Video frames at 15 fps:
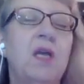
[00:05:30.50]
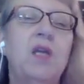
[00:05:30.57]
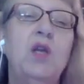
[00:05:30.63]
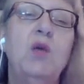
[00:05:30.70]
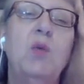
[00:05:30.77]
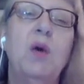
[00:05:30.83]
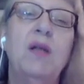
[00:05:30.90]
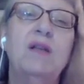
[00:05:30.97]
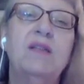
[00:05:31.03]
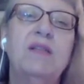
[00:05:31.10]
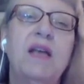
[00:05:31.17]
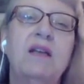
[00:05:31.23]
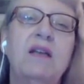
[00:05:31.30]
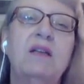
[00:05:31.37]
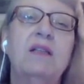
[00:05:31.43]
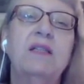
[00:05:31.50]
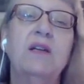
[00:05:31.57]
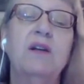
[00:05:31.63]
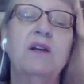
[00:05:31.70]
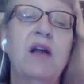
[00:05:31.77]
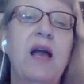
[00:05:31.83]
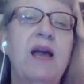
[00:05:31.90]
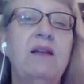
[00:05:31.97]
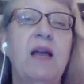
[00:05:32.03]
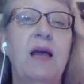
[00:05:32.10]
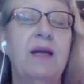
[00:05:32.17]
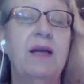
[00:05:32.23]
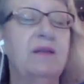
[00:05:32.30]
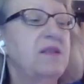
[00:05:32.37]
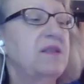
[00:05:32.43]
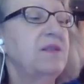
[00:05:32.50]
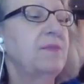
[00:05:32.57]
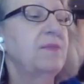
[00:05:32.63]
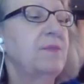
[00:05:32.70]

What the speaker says: You want to set clear guidelines,